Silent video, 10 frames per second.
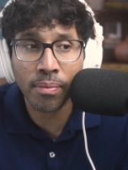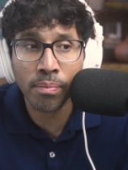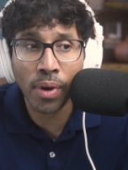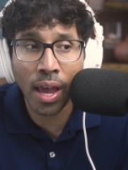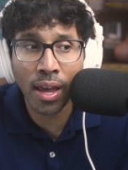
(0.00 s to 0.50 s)

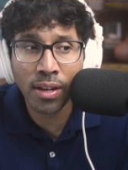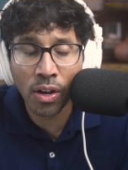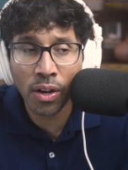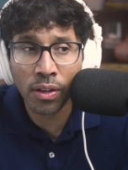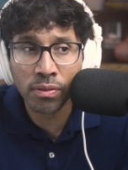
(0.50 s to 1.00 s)
and
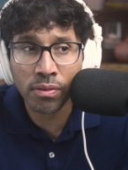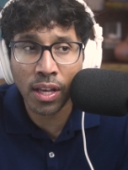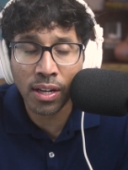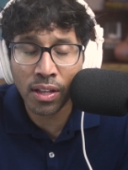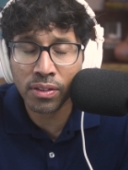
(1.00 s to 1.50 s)
on
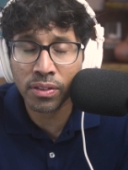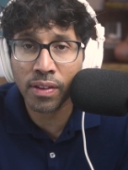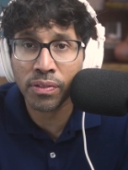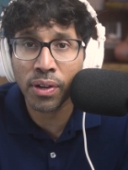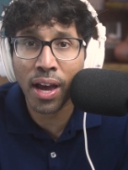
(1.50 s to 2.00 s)
another
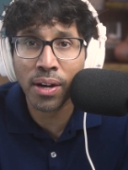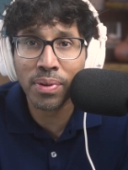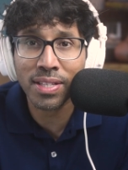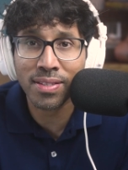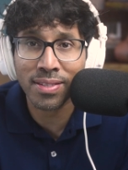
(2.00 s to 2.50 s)
level, how do we
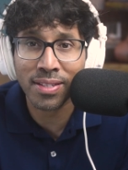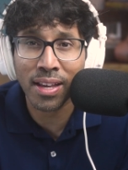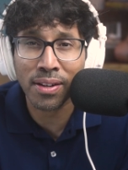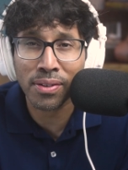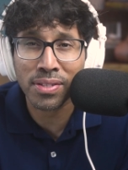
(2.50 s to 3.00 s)

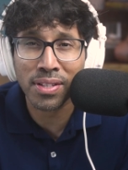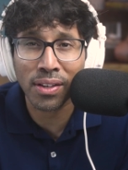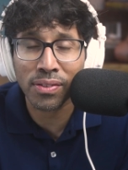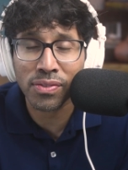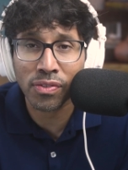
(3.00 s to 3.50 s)
sustain
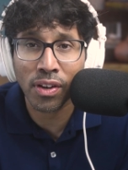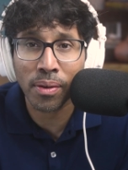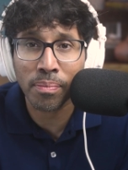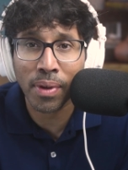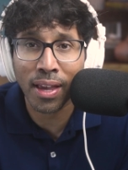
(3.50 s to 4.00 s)
ourselves
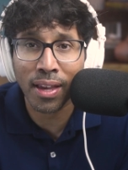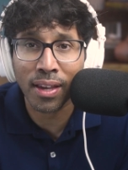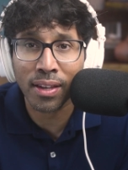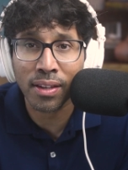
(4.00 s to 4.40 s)
from a